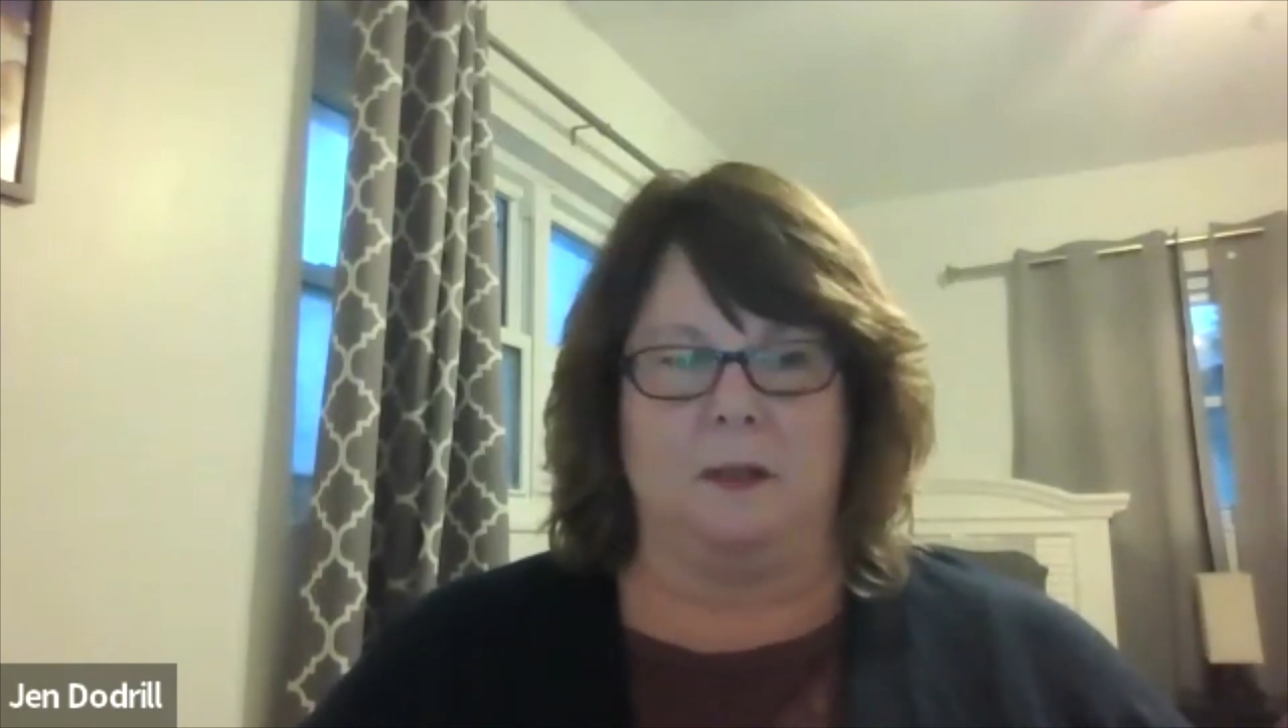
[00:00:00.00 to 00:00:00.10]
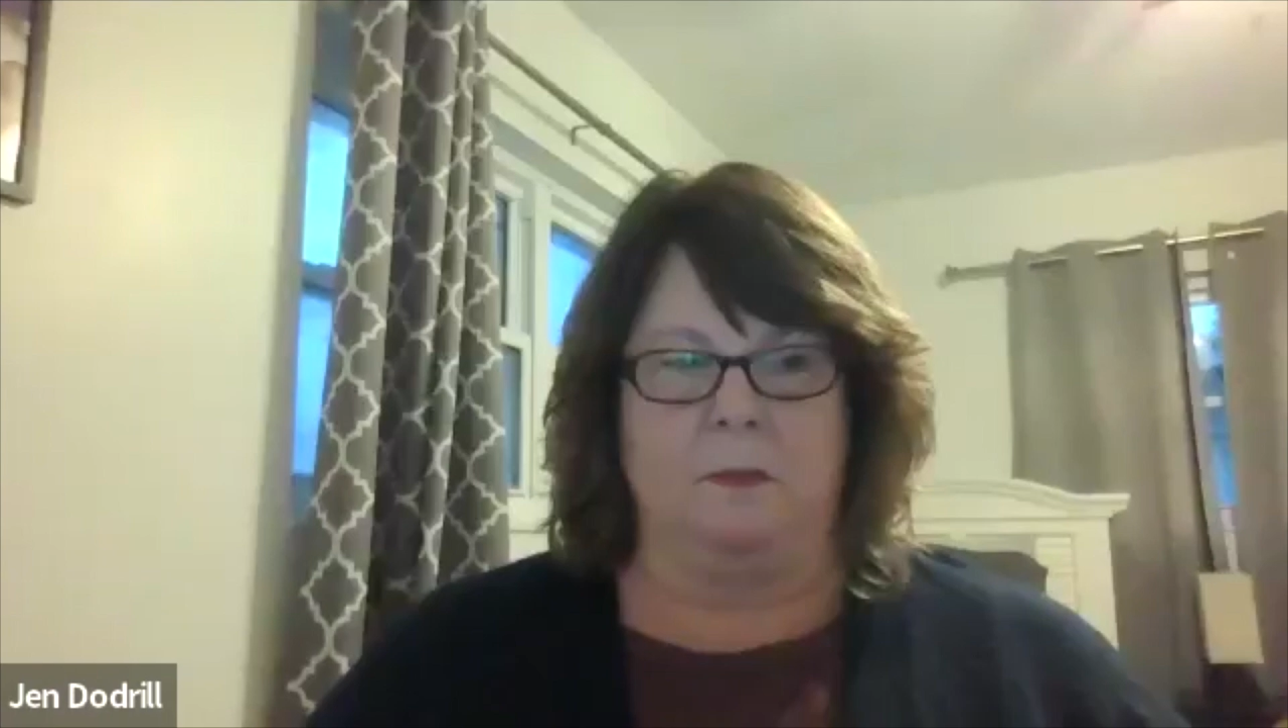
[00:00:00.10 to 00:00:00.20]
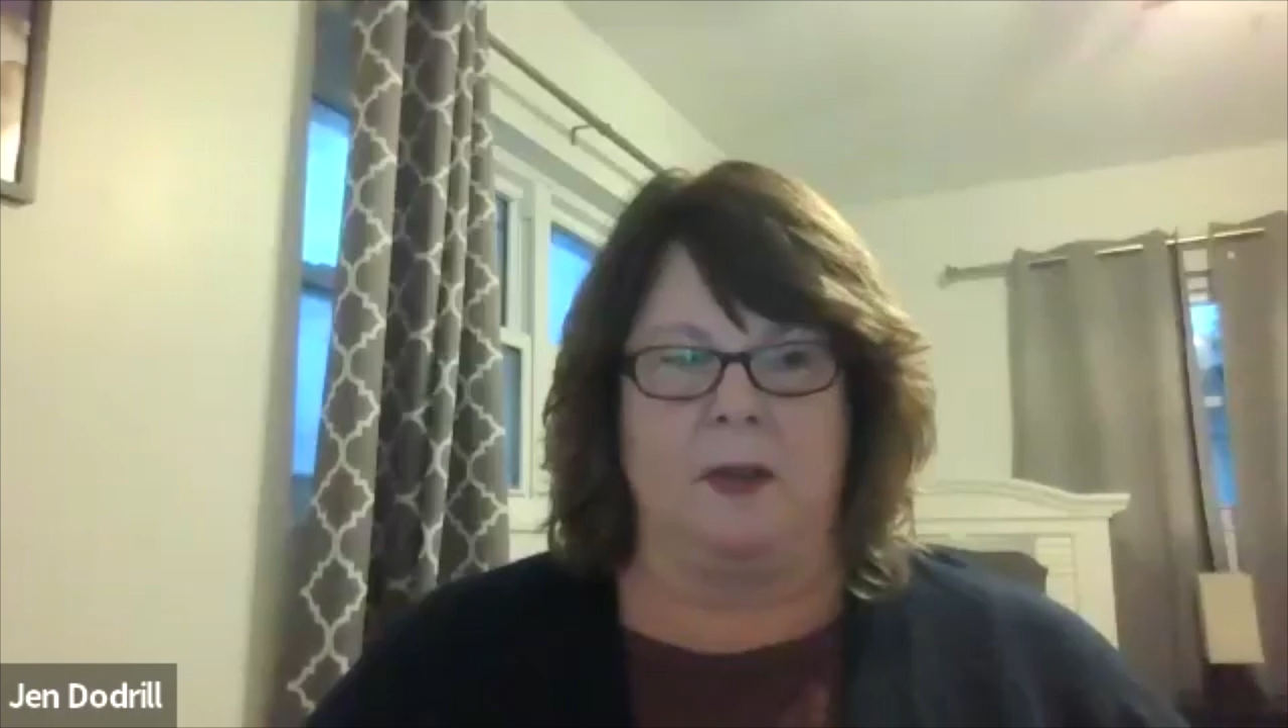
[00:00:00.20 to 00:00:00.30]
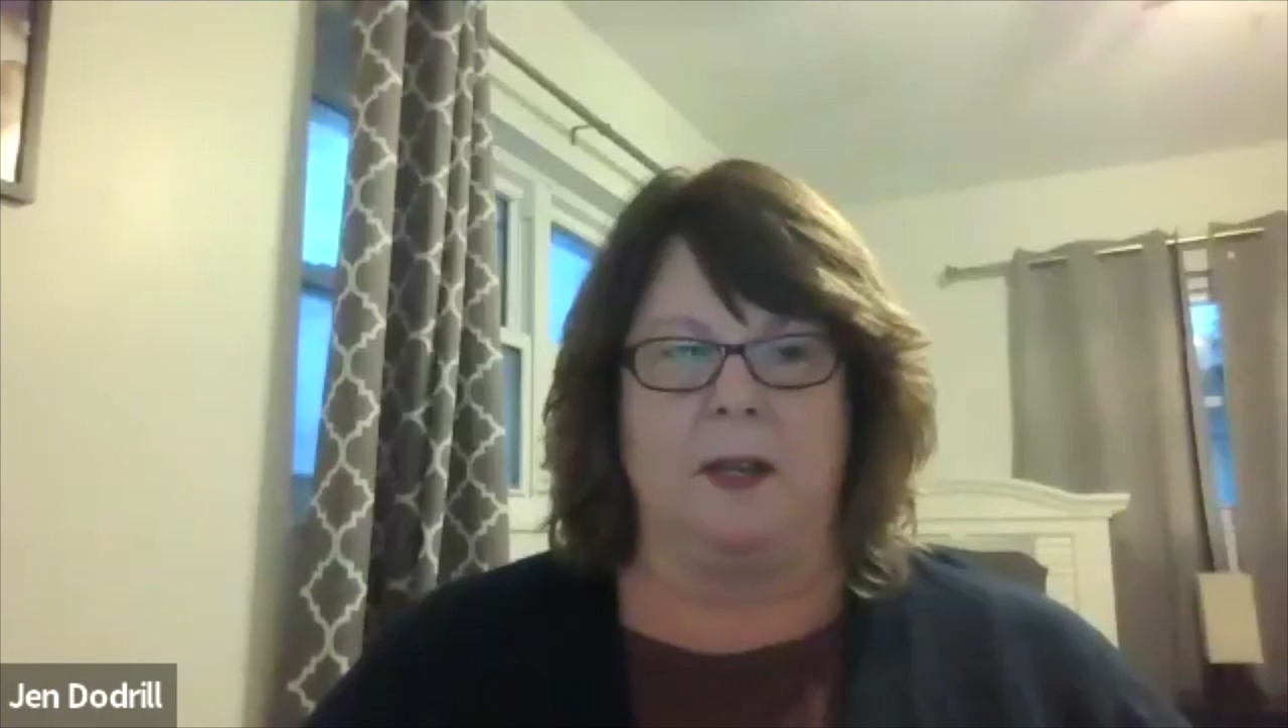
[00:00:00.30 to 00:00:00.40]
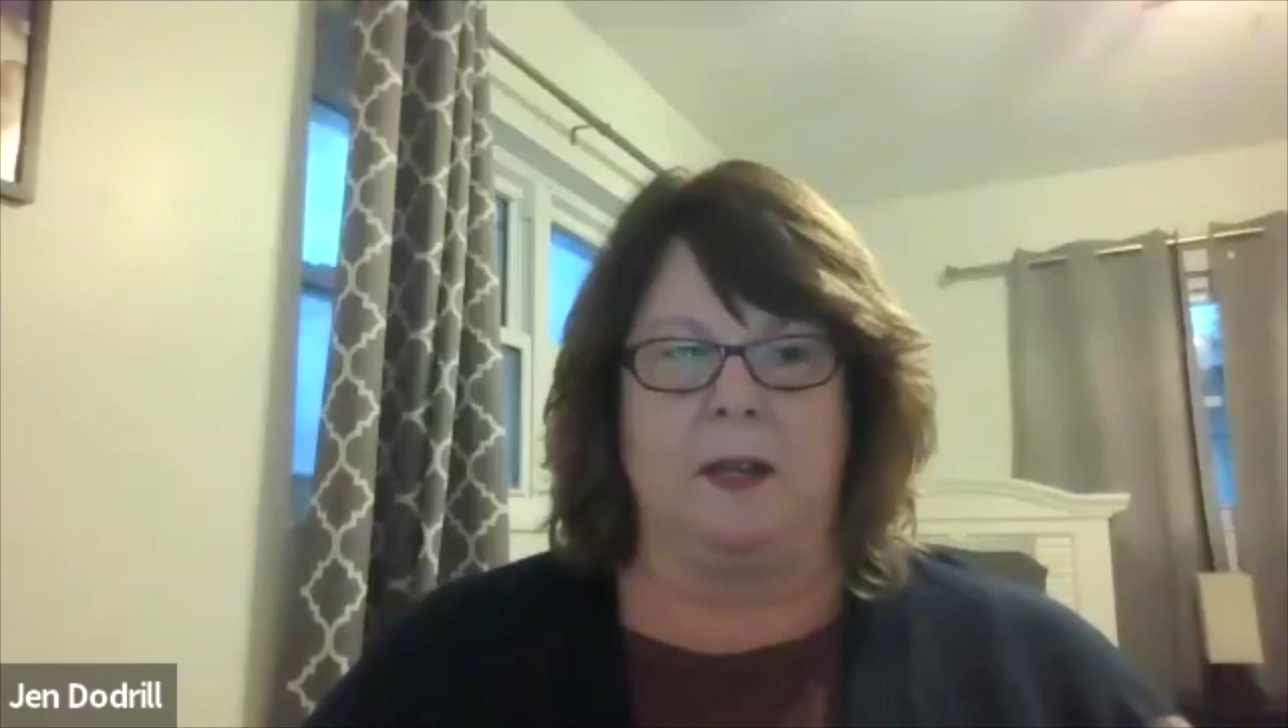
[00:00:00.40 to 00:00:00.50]

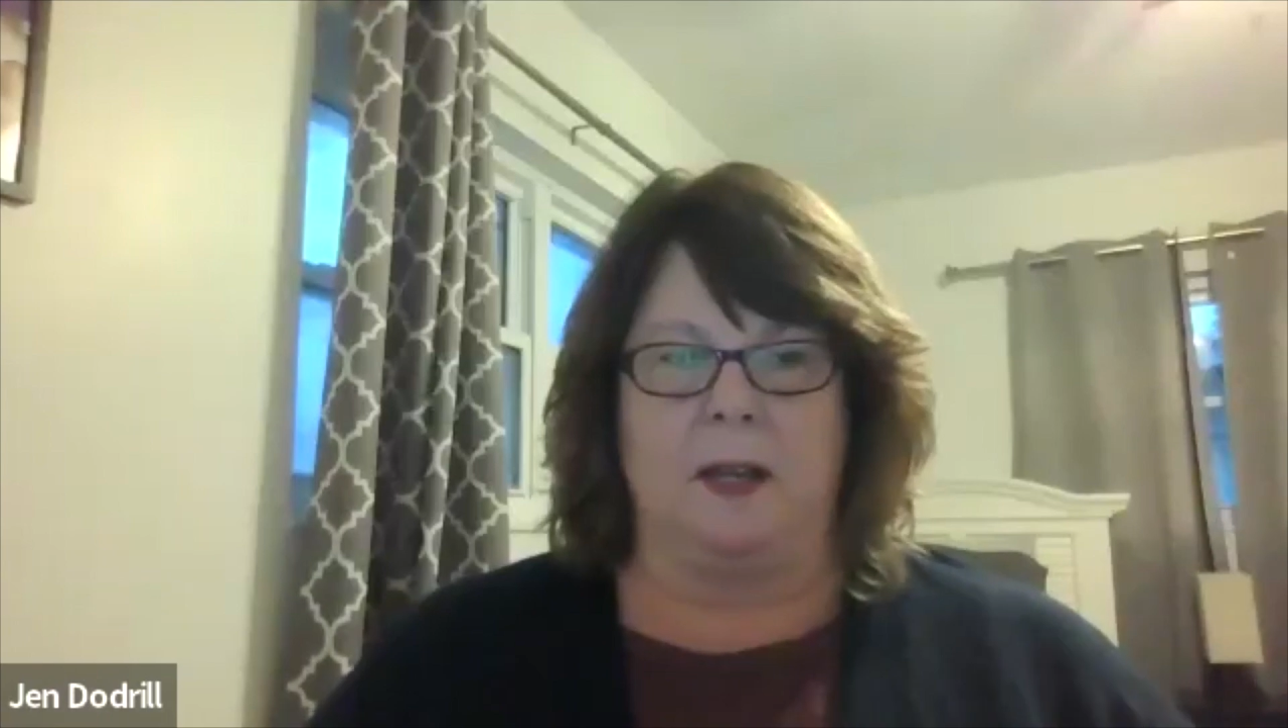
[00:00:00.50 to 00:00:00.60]
main